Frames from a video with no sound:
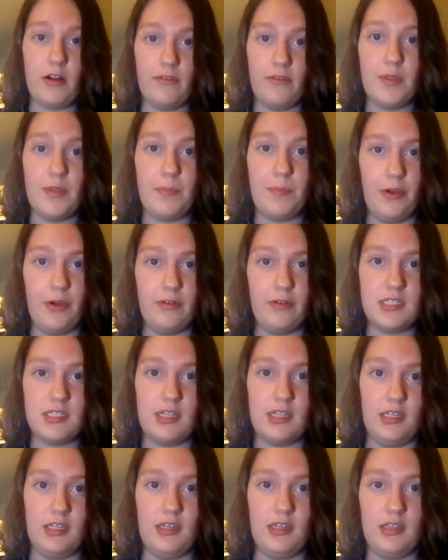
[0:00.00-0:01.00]
of the Post,
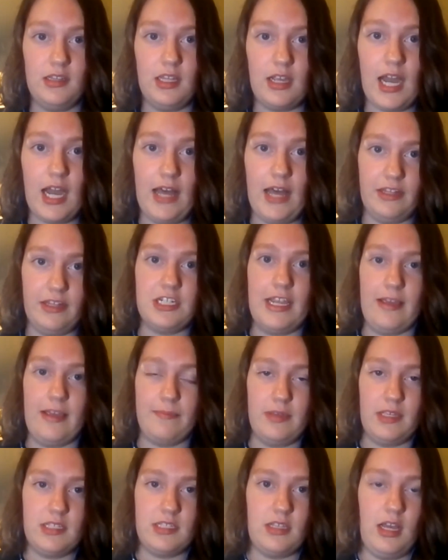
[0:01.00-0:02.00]
the, the college
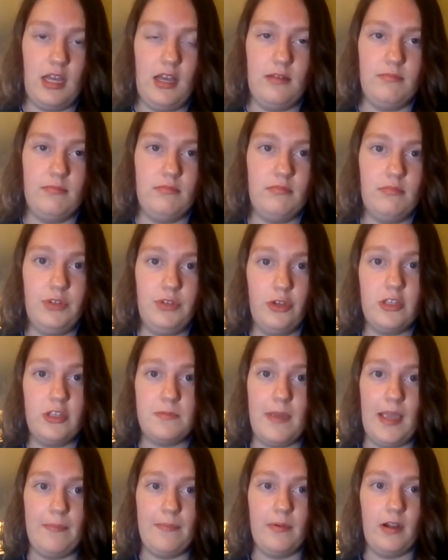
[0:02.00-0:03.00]
campus um,
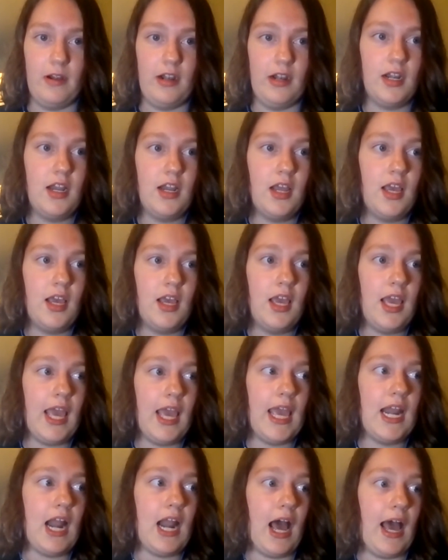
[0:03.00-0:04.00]
newspaper,
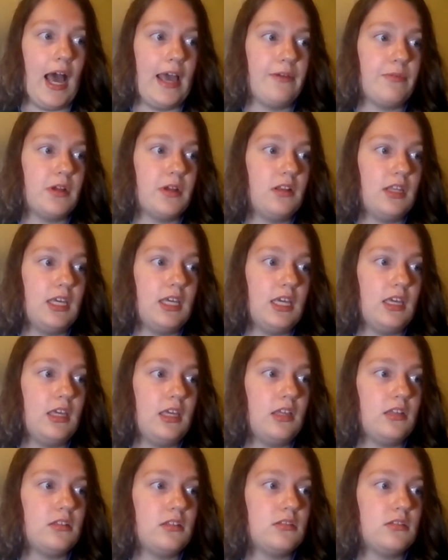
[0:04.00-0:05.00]
and I
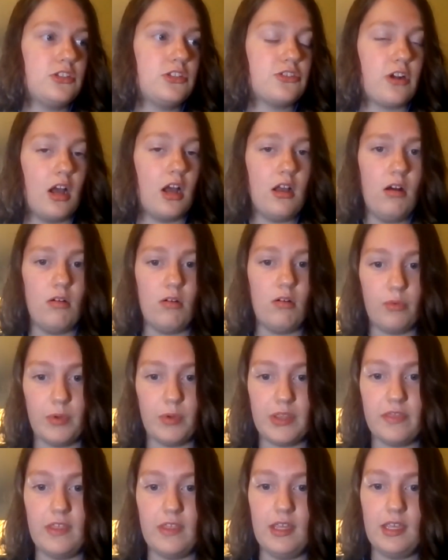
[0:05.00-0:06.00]
really struggled
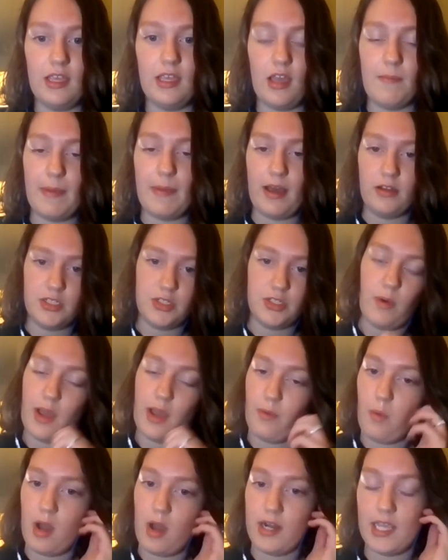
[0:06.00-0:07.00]
with thinking about do I
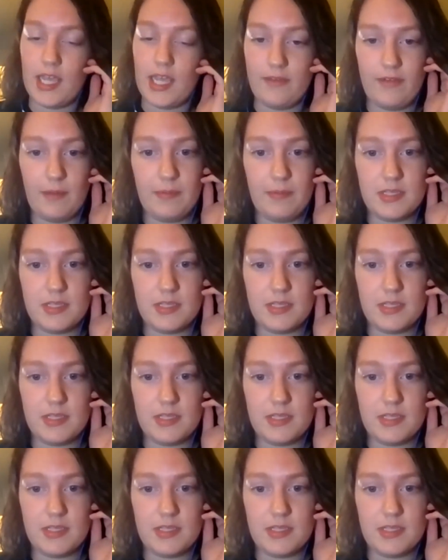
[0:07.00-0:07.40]
want to give up a